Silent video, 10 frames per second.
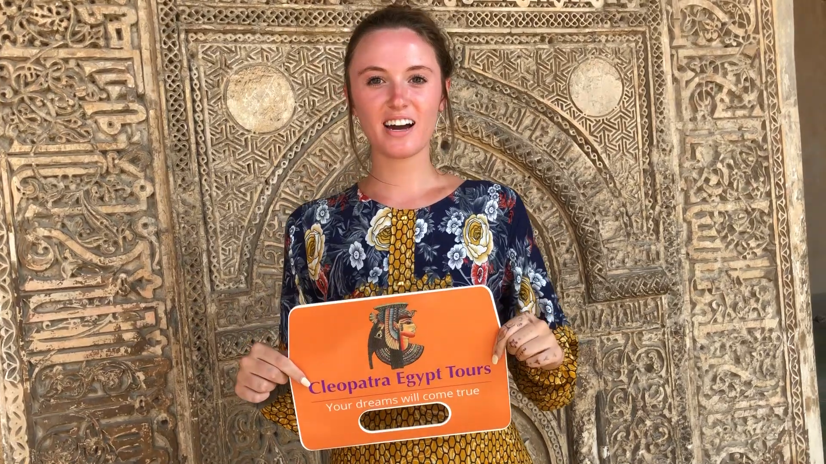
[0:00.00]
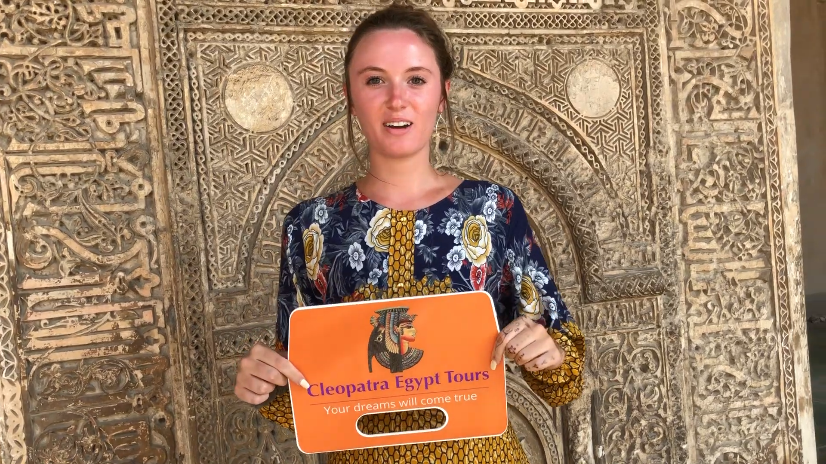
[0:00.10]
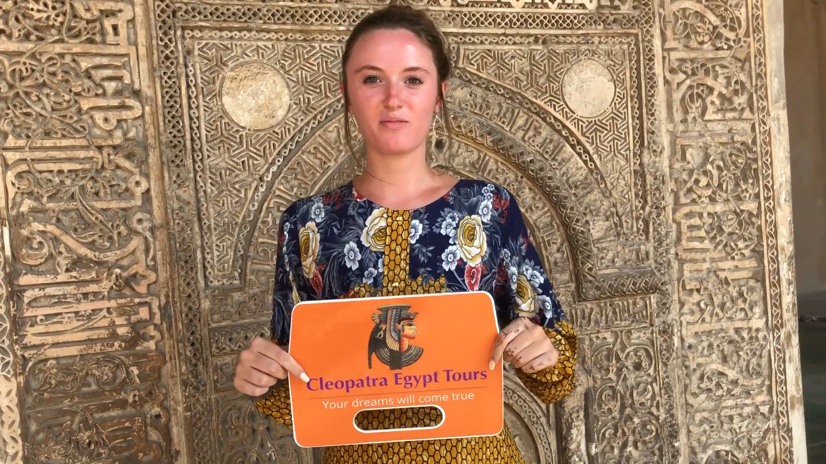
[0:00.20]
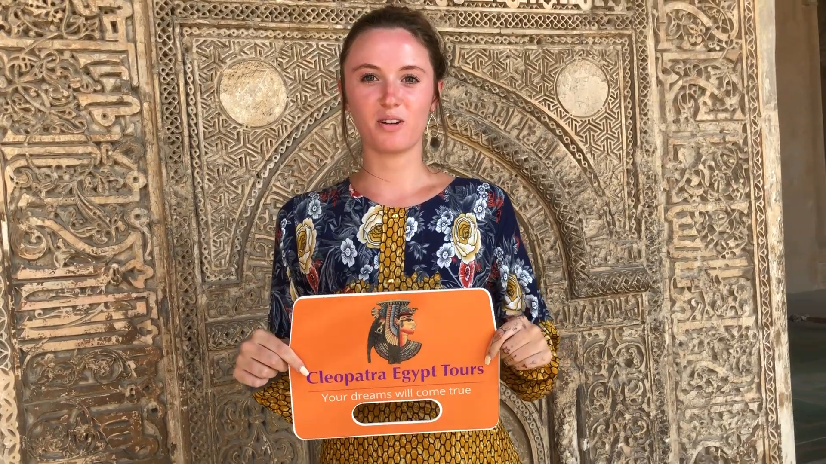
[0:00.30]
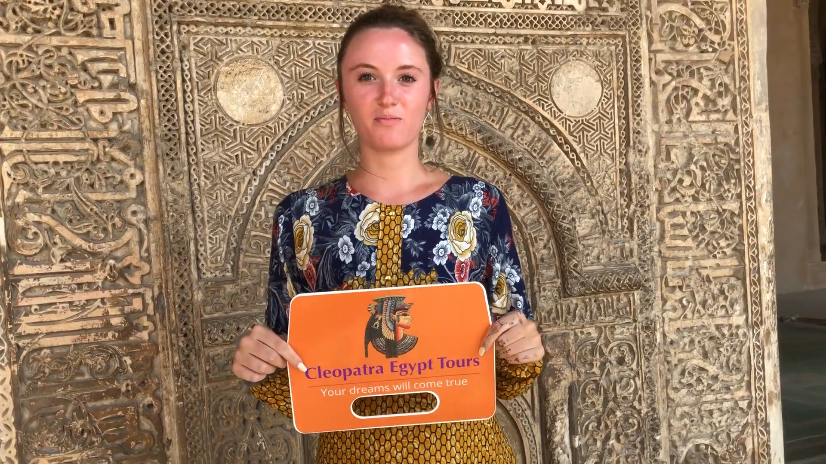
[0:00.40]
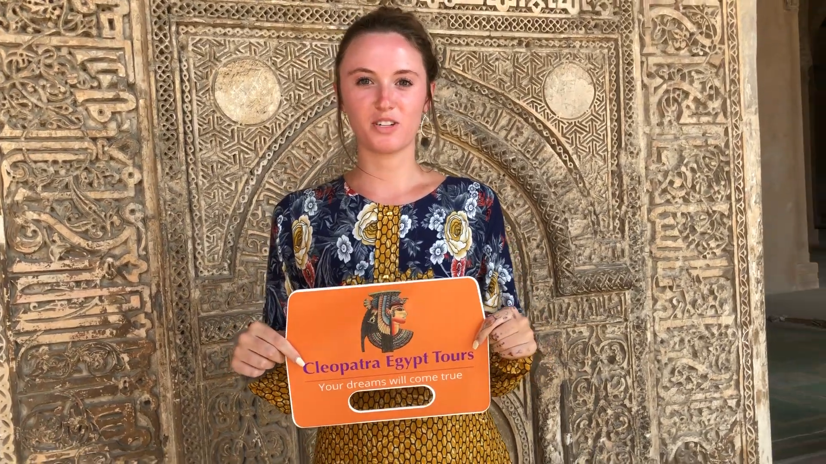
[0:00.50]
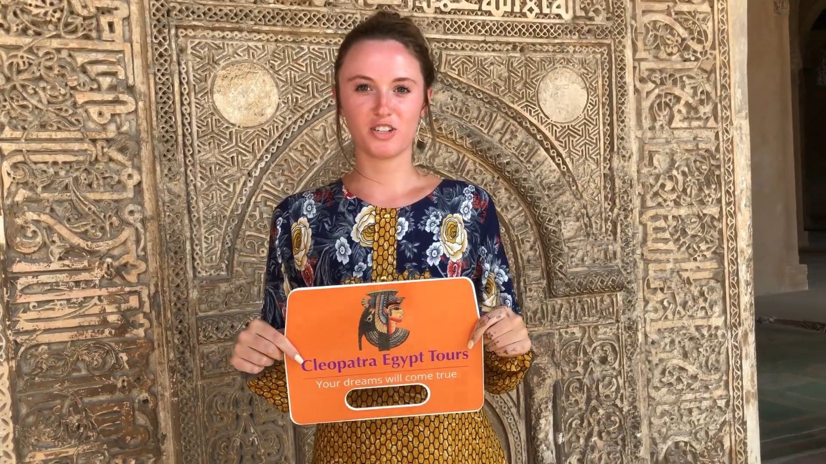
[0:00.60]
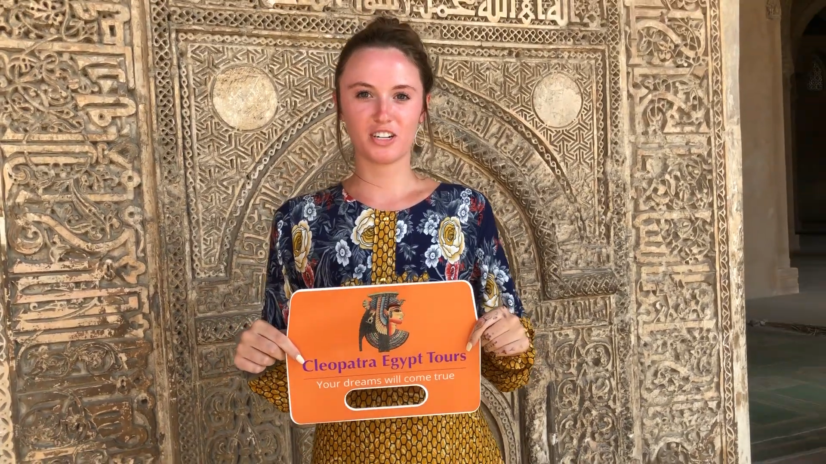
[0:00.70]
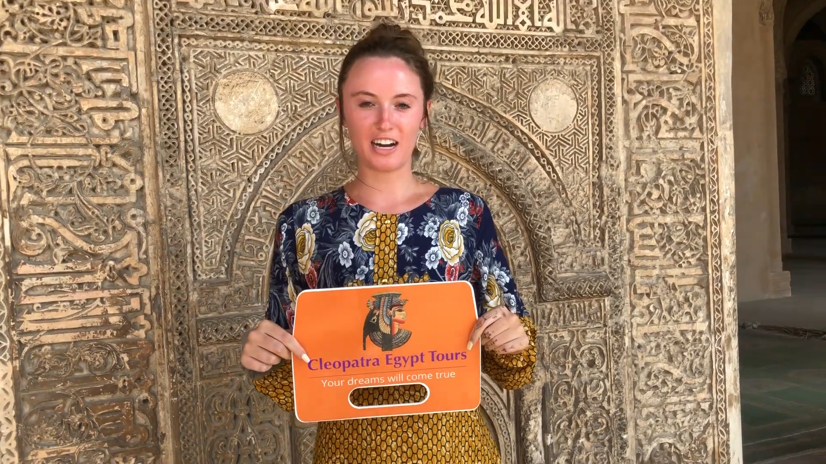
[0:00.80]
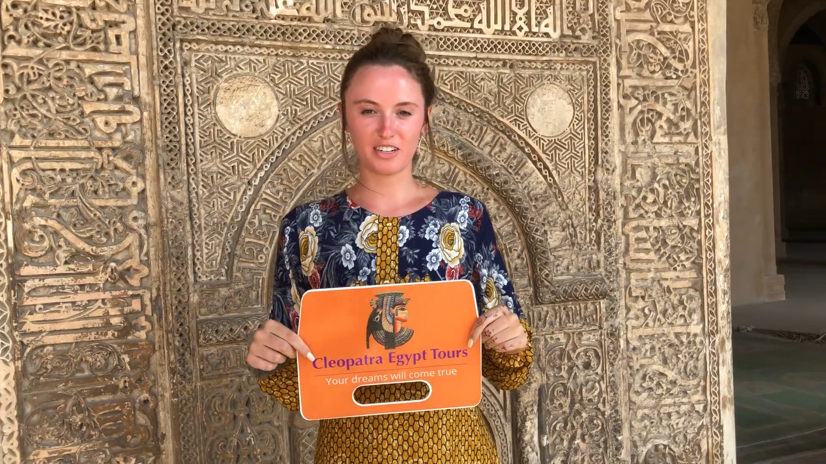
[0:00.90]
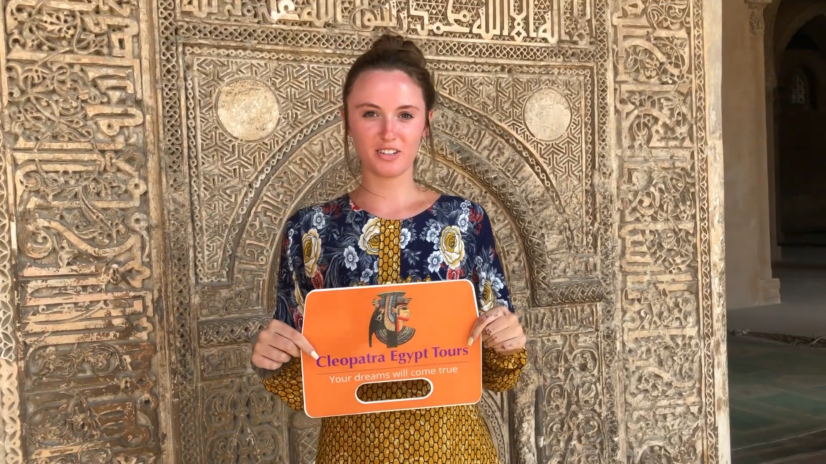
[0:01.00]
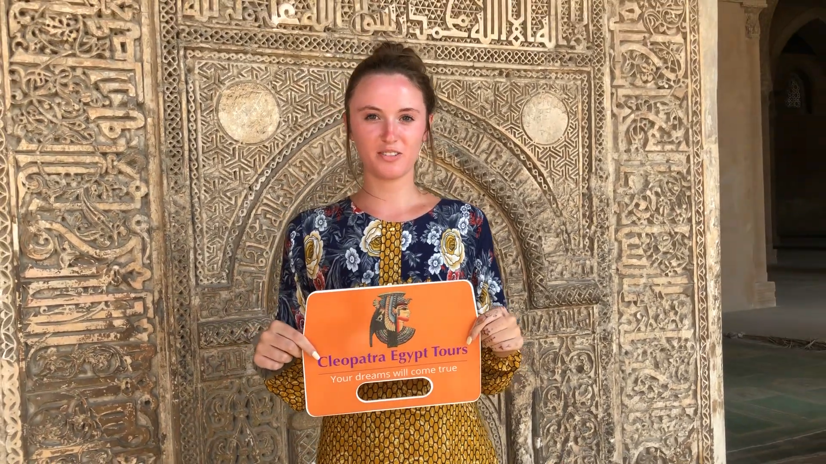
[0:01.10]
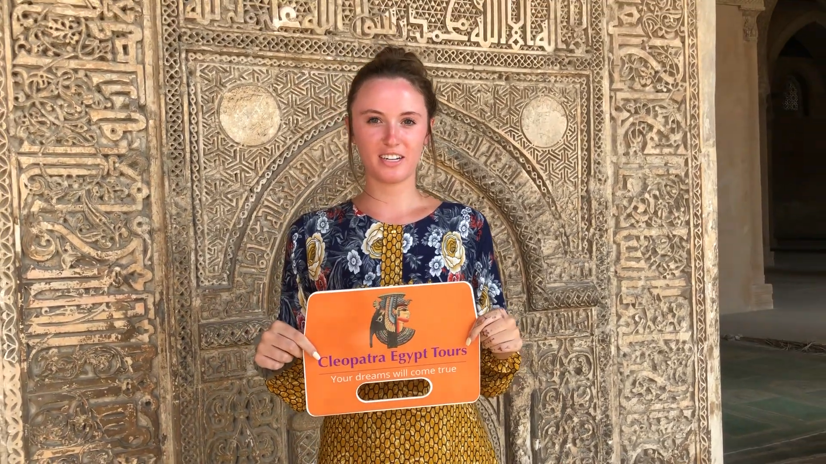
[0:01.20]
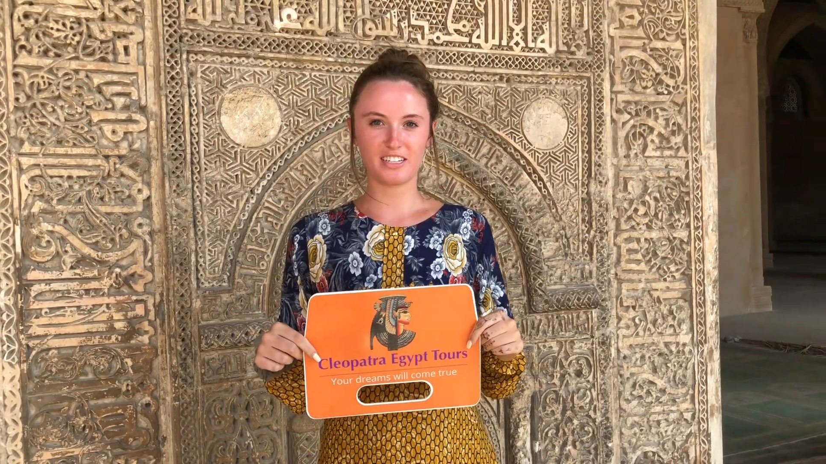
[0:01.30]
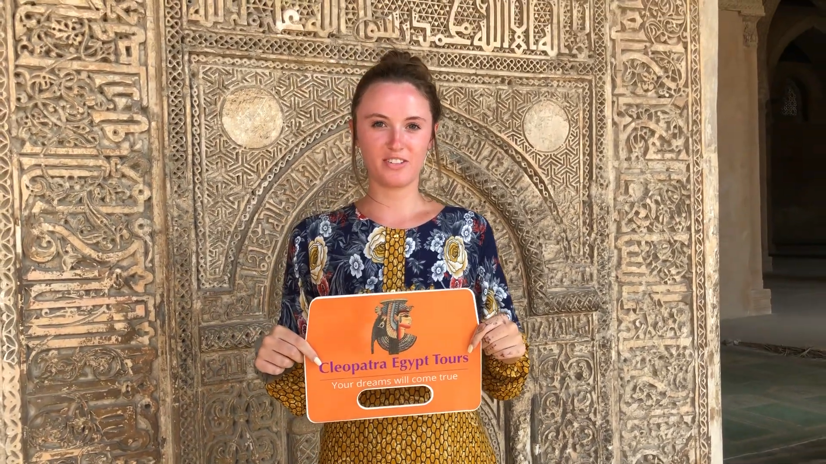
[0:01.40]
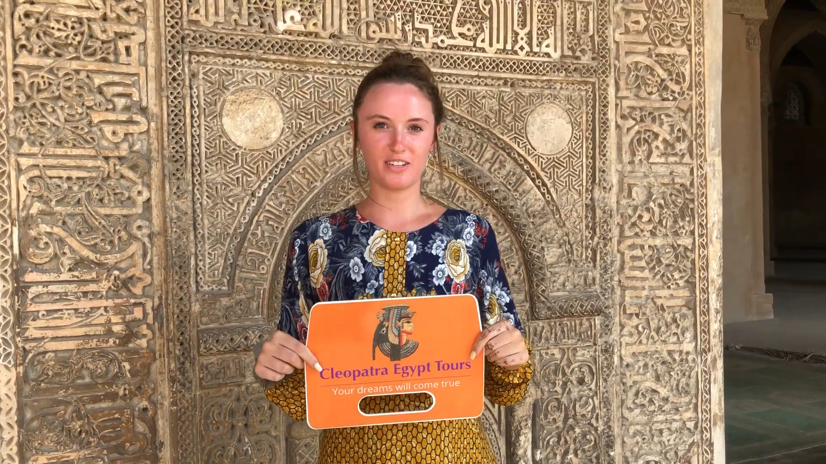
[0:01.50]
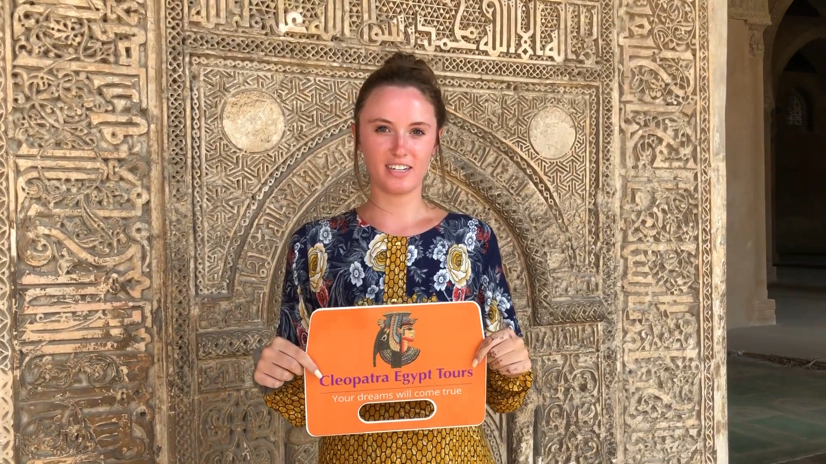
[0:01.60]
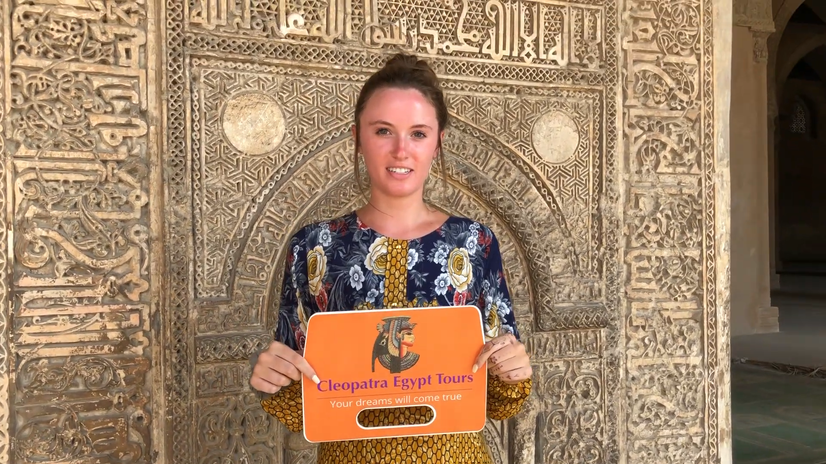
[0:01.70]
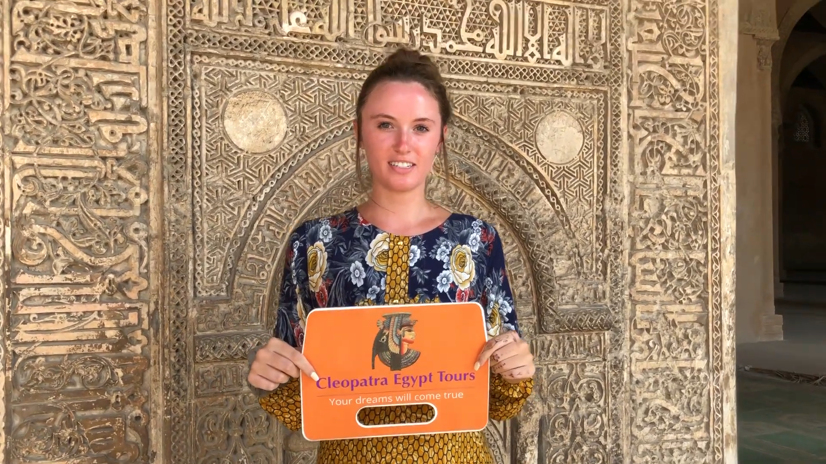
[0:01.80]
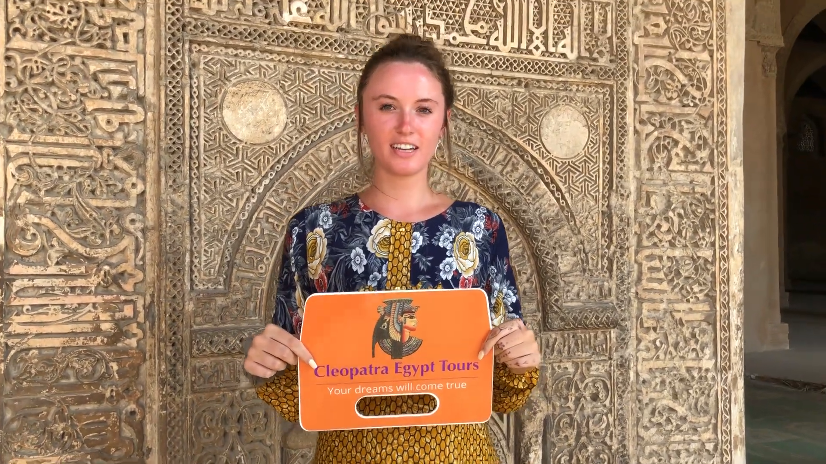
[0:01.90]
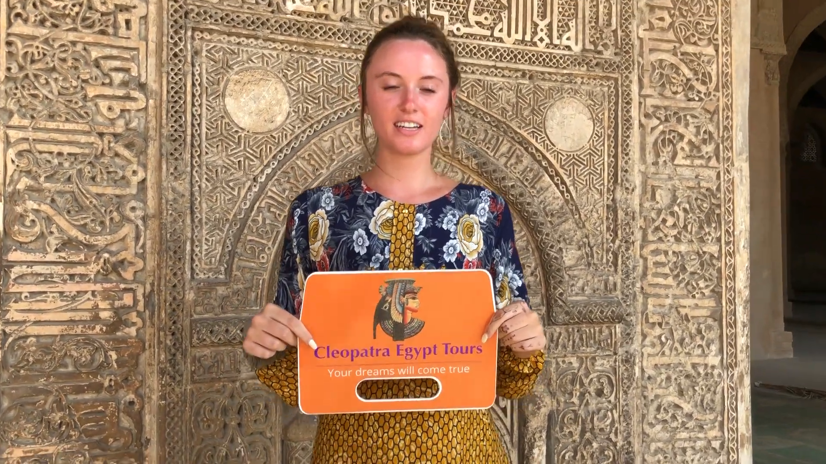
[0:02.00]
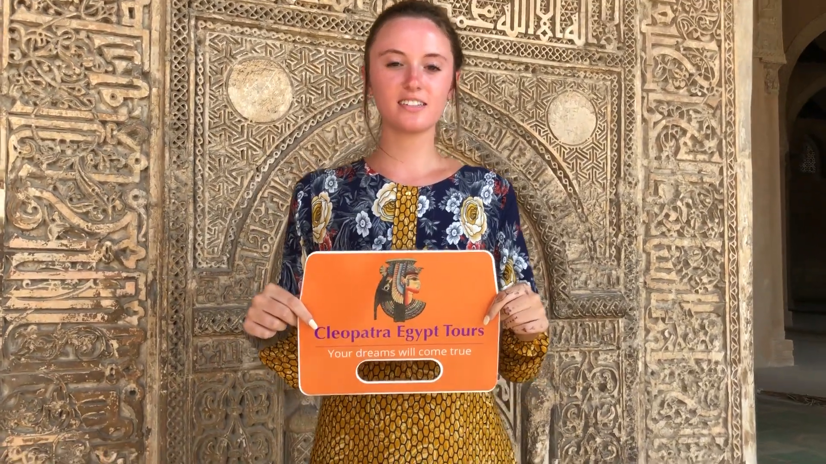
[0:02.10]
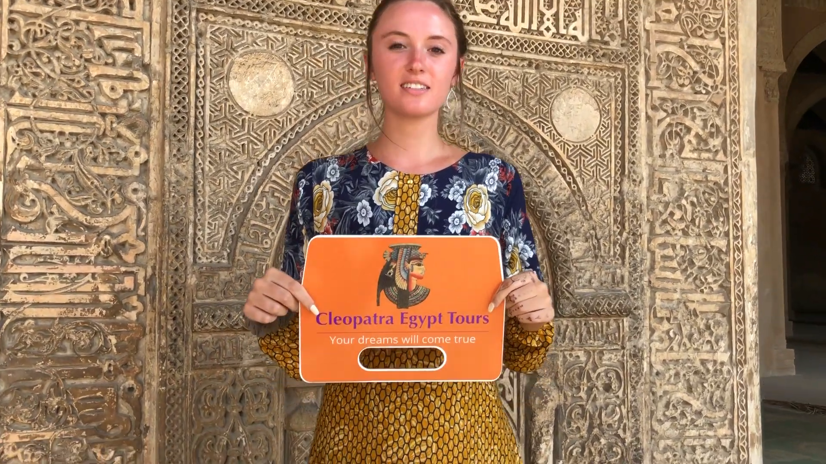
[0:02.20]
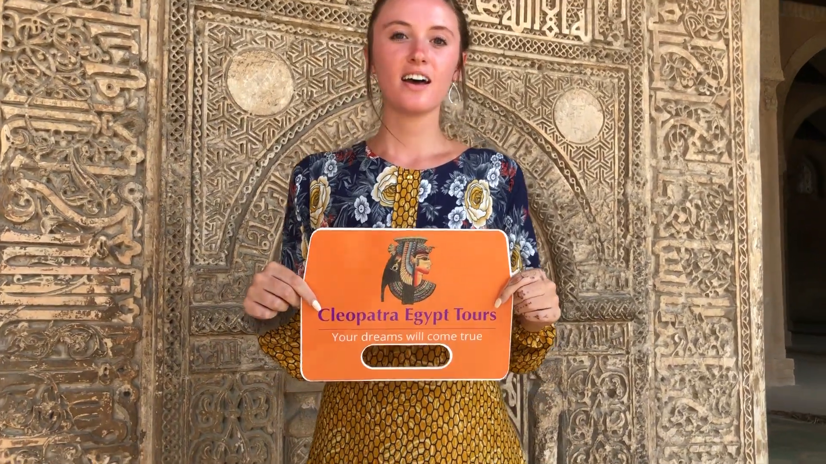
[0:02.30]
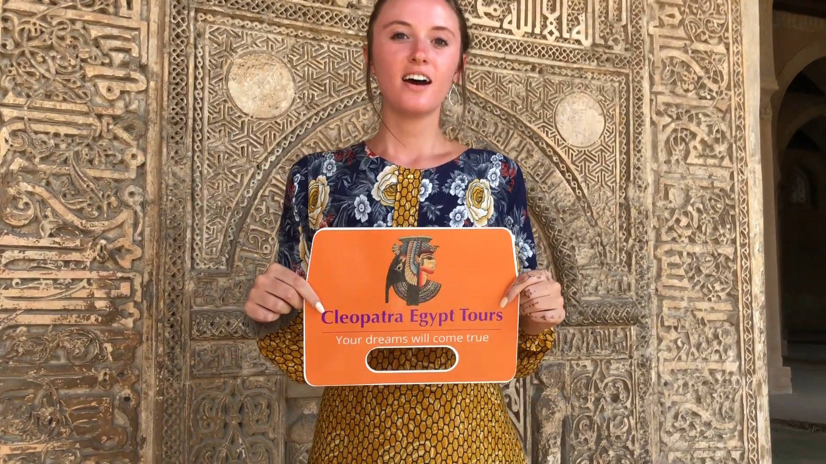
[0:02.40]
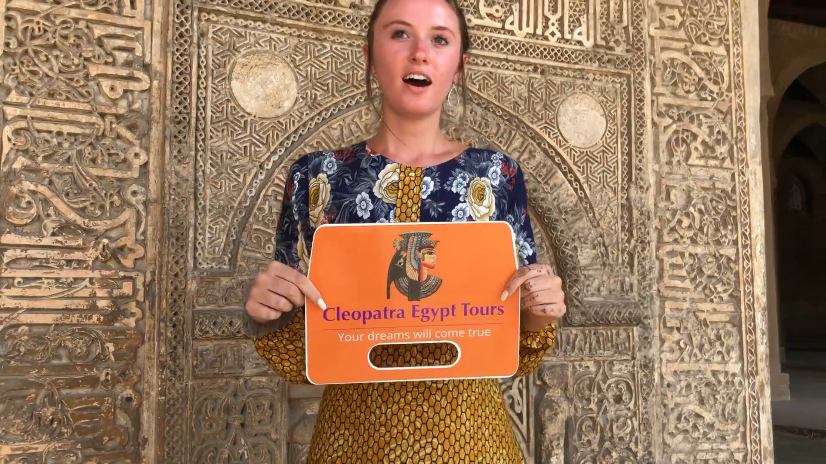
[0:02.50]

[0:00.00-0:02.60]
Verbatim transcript: I'm from the Chicago and United States.